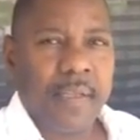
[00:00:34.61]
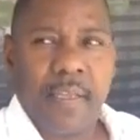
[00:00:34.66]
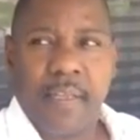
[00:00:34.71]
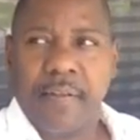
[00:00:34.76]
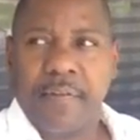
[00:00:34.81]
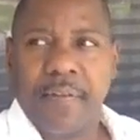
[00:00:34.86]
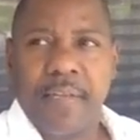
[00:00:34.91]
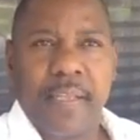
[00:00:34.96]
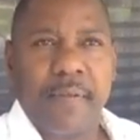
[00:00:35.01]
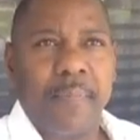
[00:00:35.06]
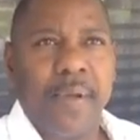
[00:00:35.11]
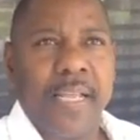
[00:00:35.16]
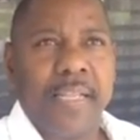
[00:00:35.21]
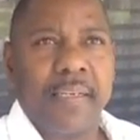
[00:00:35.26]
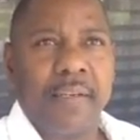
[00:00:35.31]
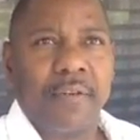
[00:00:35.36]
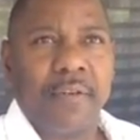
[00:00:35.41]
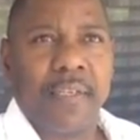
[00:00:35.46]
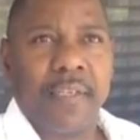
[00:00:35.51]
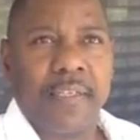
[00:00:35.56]
Even they
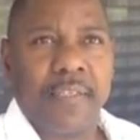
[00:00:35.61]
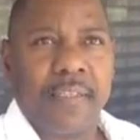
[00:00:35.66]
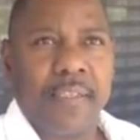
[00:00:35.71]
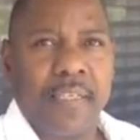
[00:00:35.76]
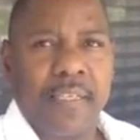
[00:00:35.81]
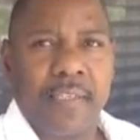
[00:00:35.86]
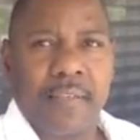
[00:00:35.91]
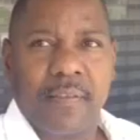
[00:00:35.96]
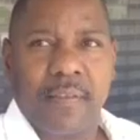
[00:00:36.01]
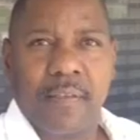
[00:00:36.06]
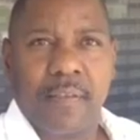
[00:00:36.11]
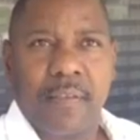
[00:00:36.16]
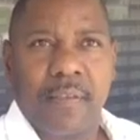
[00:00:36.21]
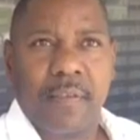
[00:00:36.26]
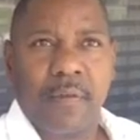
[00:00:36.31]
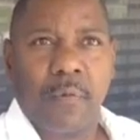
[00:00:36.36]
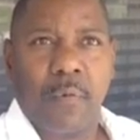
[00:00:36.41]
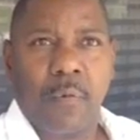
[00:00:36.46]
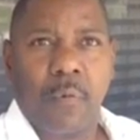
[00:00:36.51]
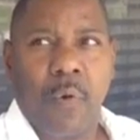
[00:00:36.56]
might don't get a chance to
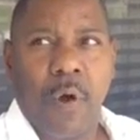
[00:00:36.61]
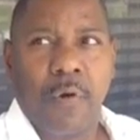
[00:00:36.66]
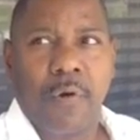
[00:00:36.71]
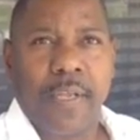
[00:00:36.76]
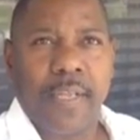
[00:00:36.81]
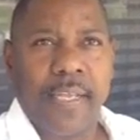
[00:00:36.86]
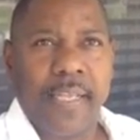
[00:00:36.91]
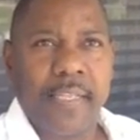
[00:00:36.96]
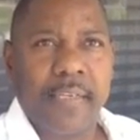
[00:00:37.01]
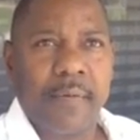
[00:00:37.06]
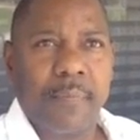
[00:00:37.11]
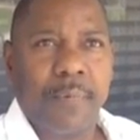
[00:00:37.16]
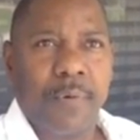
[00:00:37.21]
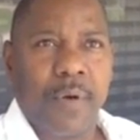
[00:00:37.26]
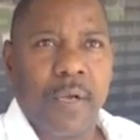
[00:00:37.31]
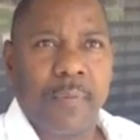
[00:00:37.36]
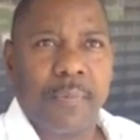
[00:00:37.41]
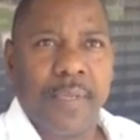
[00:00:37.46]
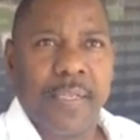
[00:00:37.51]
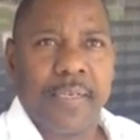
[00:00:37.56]
walk in the
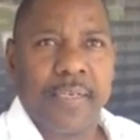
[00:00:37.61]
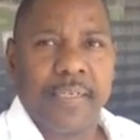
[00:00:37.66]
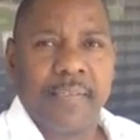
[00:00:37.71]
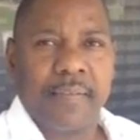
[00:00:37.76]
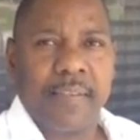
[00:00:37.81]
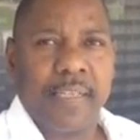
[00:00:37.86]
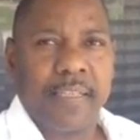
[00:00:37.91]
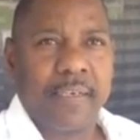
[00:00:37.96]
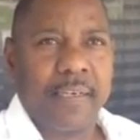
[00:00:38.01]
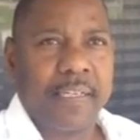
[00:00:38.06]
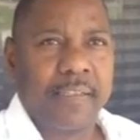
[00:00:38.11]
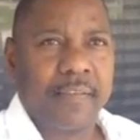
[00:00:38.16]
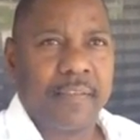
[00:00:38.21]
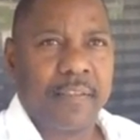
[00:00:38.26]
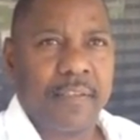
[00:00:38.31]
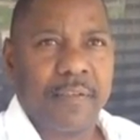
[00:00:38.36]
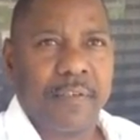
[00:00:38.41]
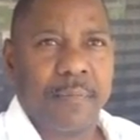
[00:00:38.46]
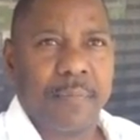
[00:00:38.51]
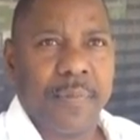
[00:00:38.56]
park, but at least they
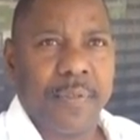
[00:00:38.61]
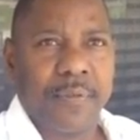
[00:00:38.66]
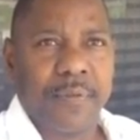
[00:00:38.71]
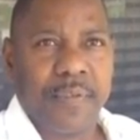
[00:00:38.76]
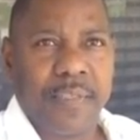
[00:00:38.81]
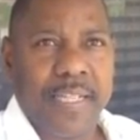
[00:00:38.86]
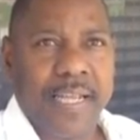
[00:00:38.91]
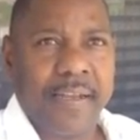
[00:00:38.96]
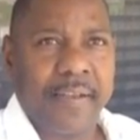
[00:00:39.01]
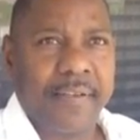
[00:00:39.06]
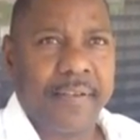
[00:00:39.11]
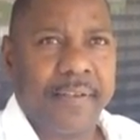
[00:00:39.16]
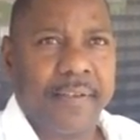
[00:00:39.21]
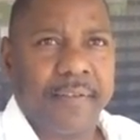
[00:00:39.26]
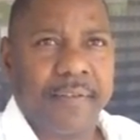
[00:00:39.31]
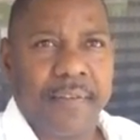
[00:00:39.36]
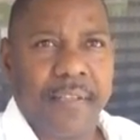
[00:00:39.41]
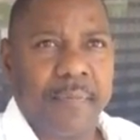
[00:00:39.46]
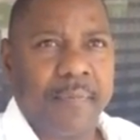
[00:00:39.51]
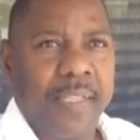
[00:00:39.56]
listen to the music out
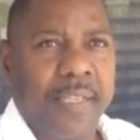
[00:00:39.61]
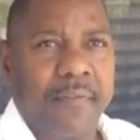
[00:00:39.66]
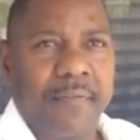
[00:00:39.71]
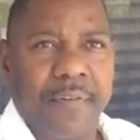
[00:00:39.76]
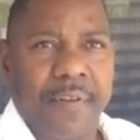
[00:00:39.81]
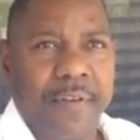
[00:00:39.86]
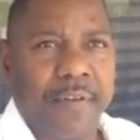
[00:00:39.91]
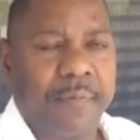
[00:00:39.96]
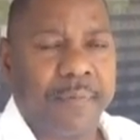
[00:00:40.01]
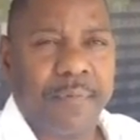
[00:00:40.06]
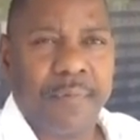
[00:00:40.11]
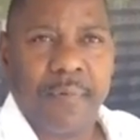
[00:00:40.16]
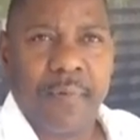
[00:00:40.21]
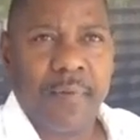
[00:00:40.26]
here. Something they very